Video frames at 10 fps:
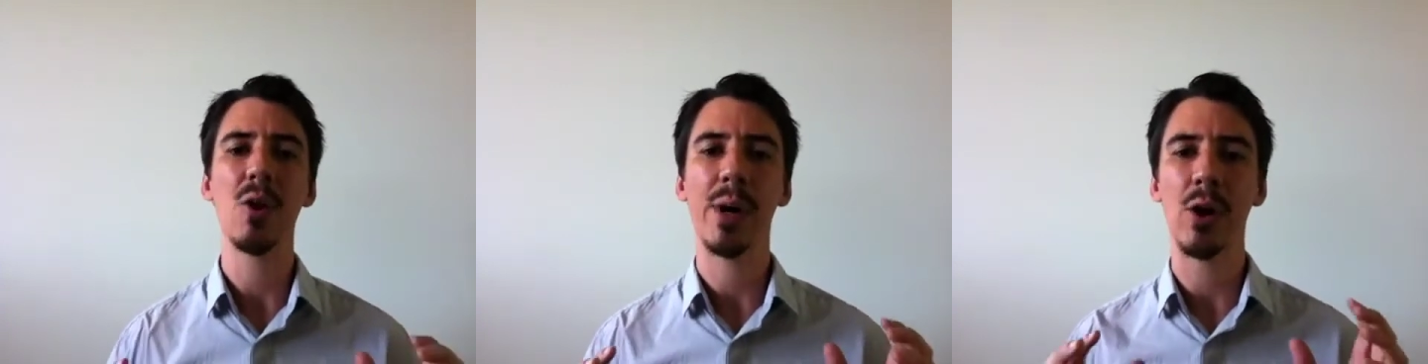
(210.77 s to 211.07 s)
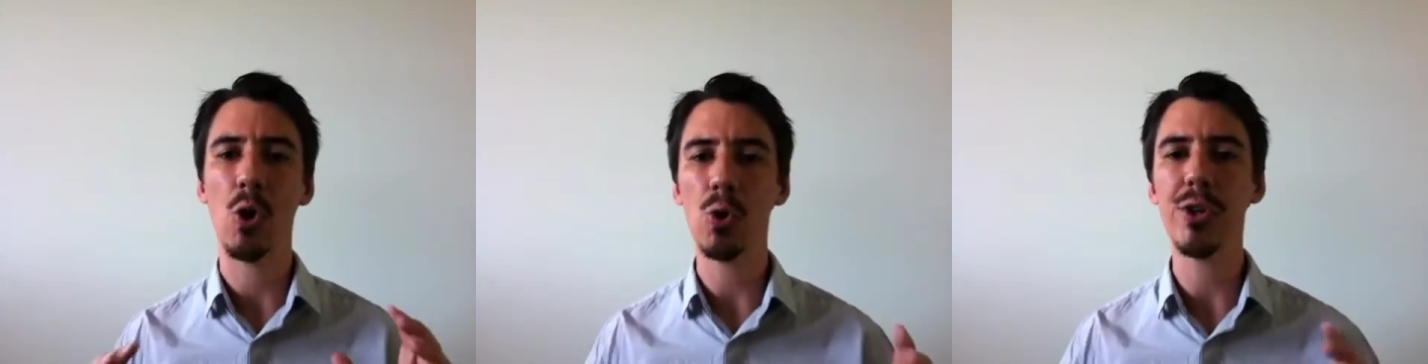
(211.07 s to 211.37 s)

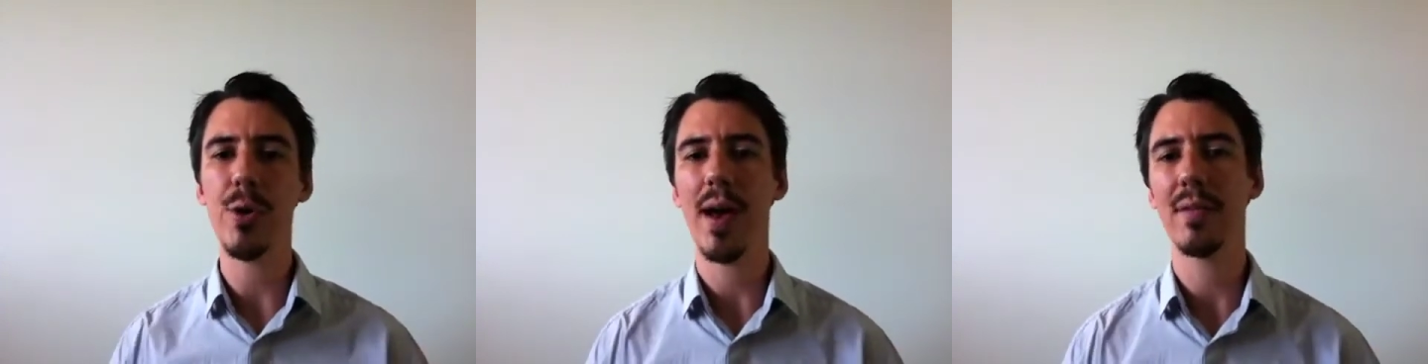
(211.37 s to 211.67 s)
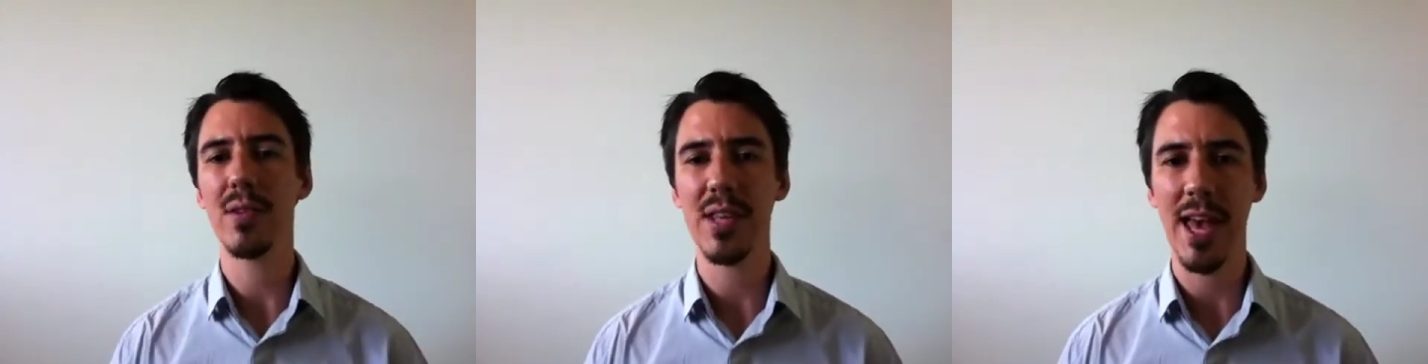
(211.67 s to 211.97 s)
When all you
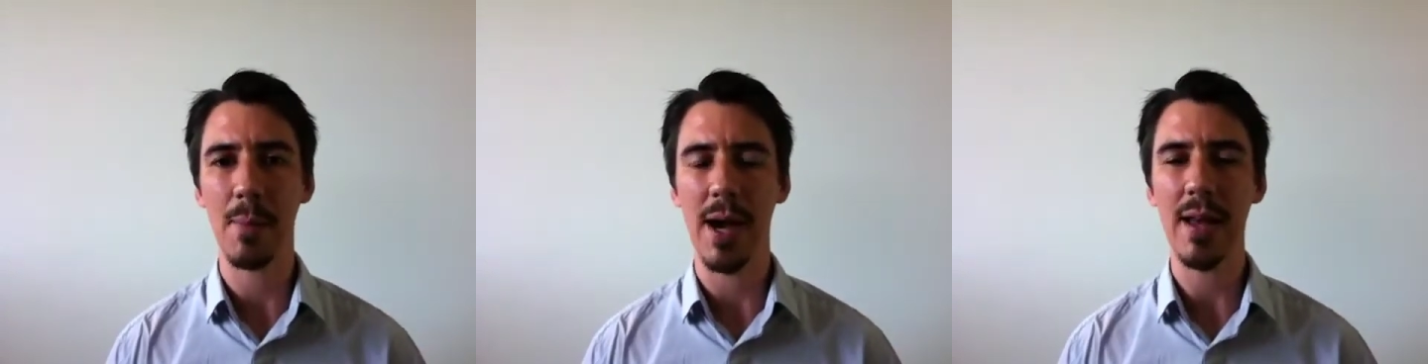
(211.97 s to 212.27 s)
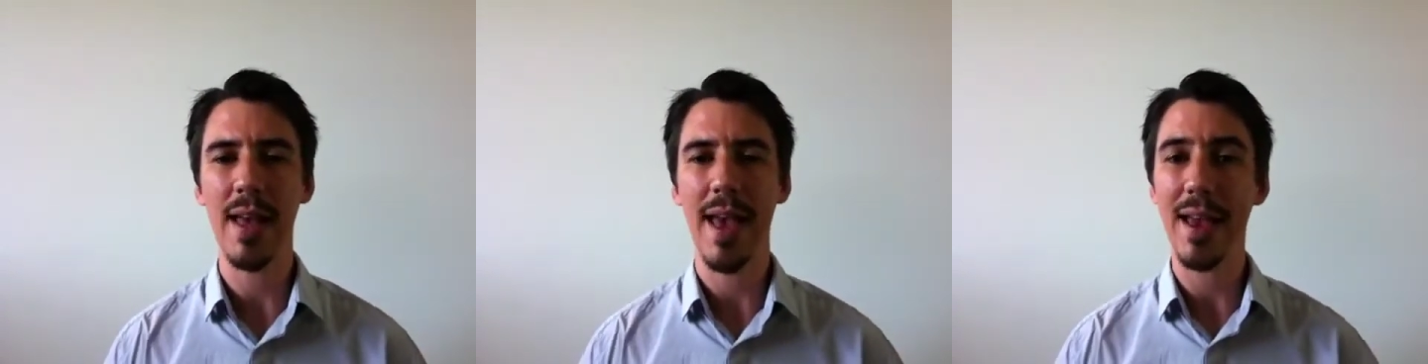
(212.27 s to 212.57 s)
have is a
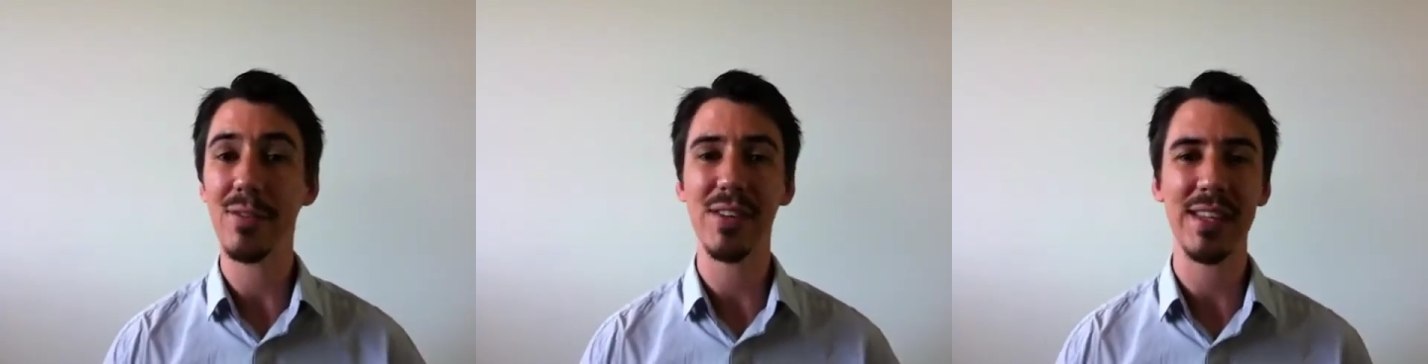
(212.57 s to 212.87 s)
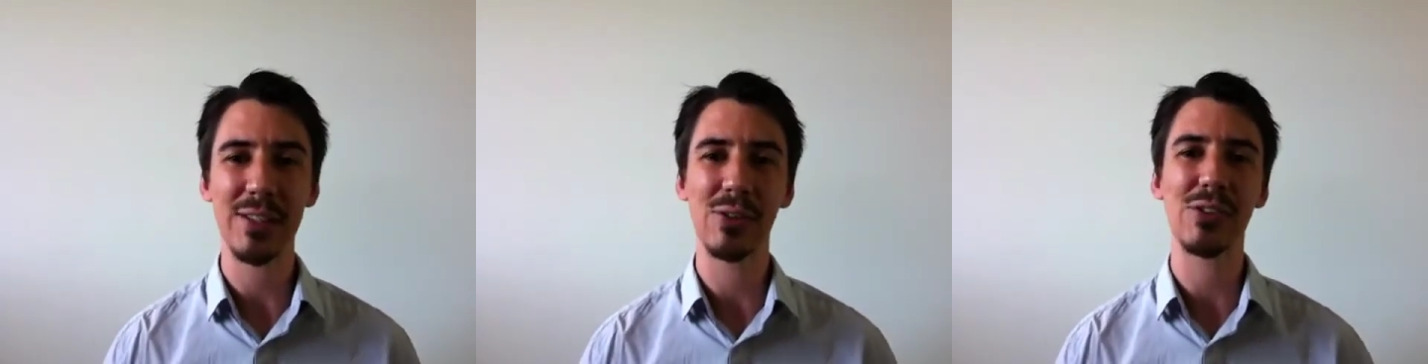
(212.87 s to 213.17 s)
hammer,
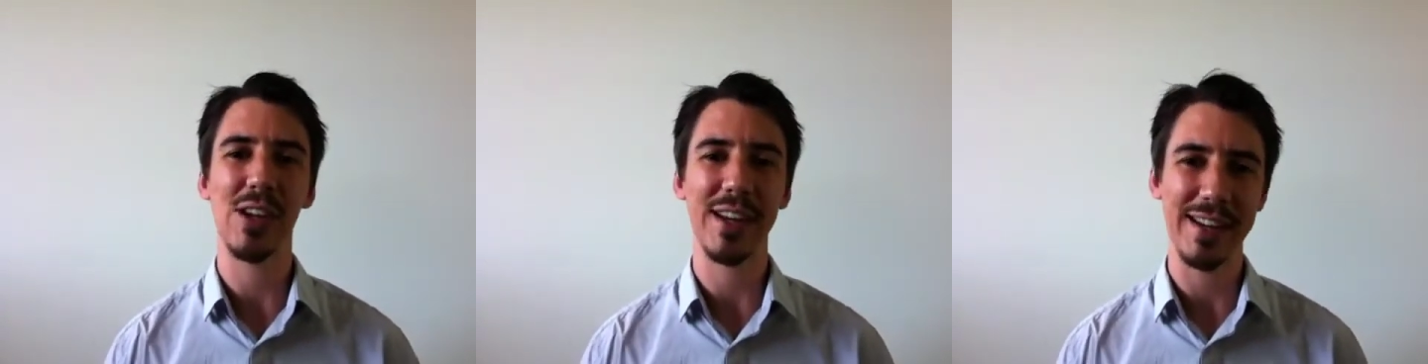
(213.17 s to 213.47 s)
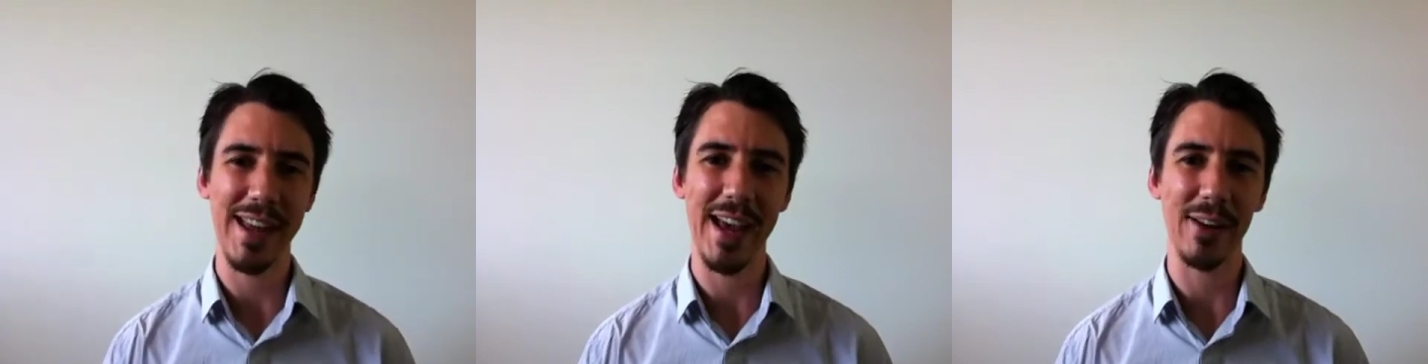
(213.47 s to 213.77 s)
everything looks like a
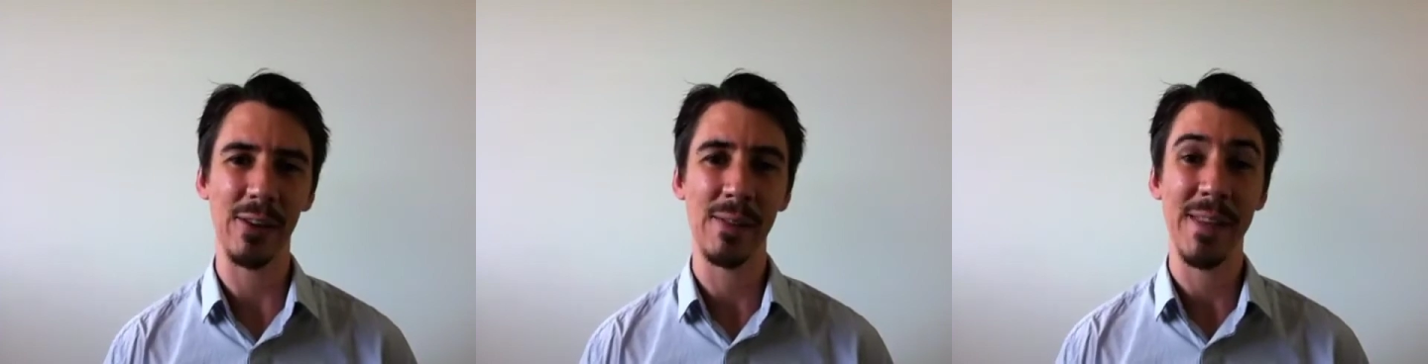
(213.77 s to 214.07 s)
nail.